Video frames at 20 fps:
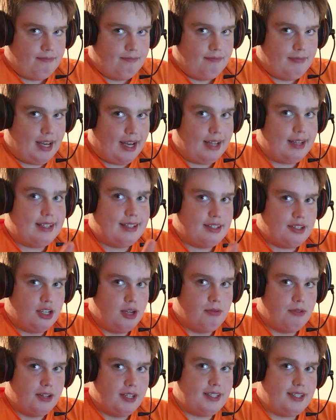Not
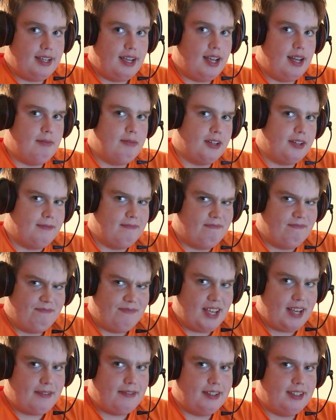super insane, but
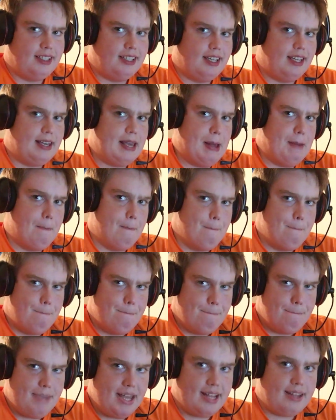definitely a
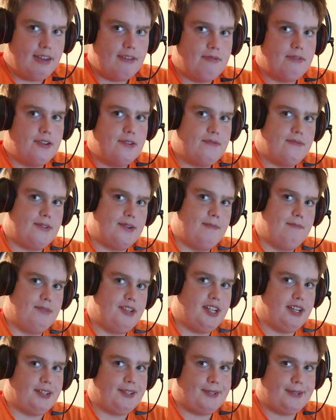bit different from
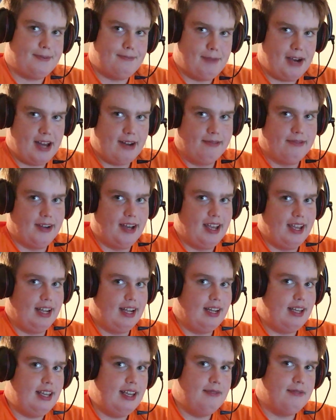just modifying
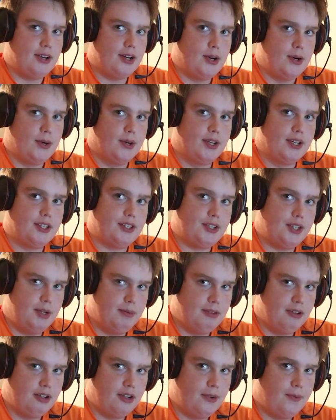an Evo or a
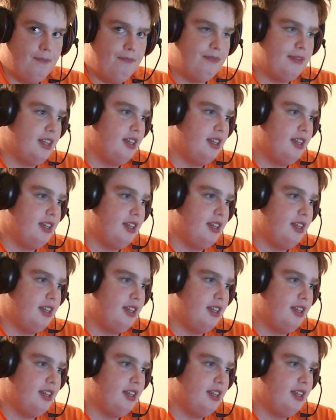Subaru.